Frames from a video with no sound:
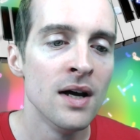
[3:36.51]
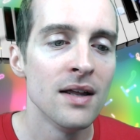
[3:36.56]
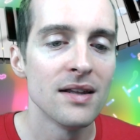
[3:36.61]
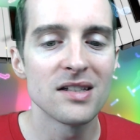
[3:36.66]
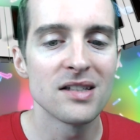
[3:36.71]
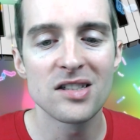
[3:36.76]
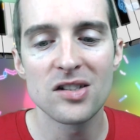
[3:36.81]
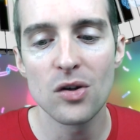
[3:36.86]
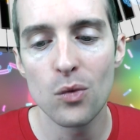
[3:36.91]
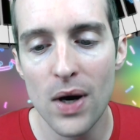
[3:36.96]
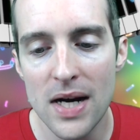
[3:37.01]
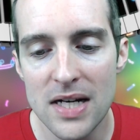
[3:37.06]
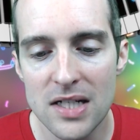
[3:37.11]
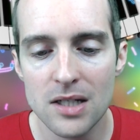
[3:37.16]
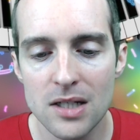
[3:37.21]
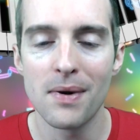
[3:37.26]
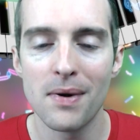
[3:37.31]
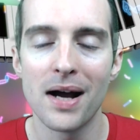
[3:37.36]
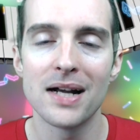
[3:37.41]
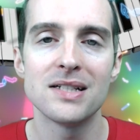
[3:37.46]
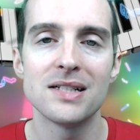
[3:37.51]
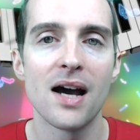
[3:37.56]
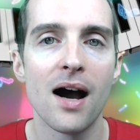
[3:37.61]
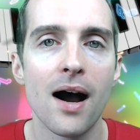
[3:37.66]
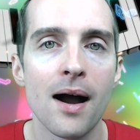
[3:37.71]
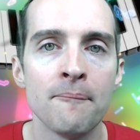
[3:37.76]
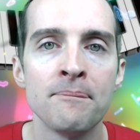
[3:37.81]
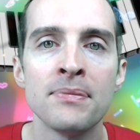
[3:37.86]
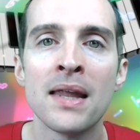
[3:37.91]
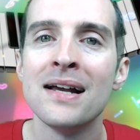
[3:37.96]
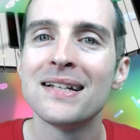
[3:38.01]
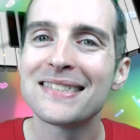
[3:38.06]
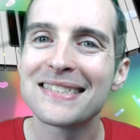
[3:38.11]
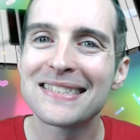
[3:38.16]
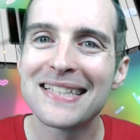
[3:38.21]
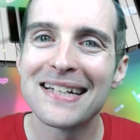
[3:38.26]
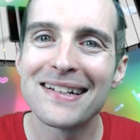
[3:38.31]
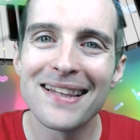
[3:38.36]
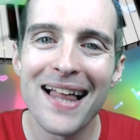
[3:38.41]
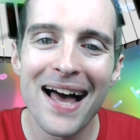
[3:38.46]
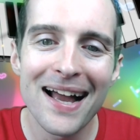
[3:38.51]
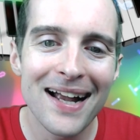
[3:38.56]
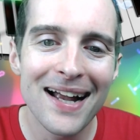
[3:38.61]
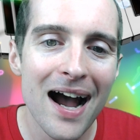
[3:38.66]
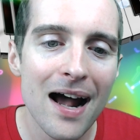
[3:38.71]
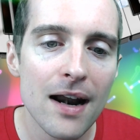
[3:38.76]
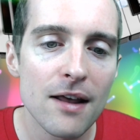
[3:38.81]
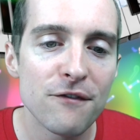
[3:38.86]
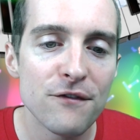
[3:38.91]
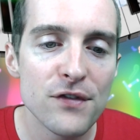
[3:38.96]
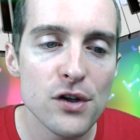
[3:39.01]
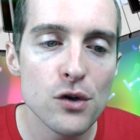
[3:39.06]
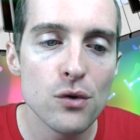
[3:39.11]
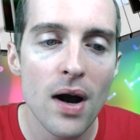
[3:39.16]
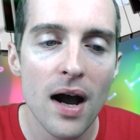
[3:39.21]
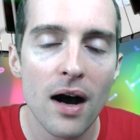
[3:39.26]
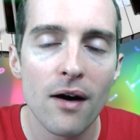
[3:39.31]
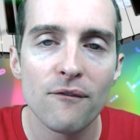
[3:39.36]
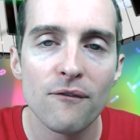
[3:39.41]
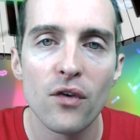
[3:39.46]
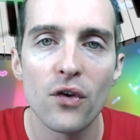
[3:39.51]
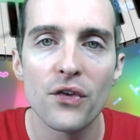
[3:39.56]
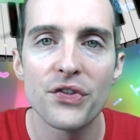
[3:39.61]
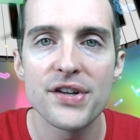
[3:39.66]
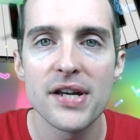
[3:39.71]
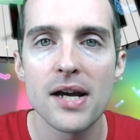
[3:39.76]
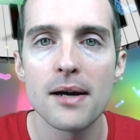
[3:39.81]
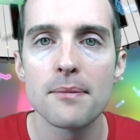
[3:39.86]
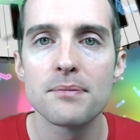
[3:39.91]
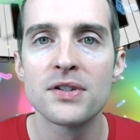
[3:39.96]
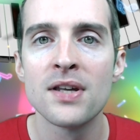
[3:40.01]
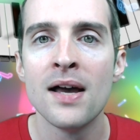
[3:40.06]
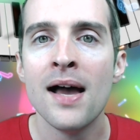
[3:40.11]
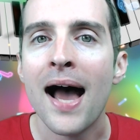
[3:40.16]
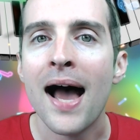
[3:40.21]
This is a waste of my time. Still, I got a few helpful tips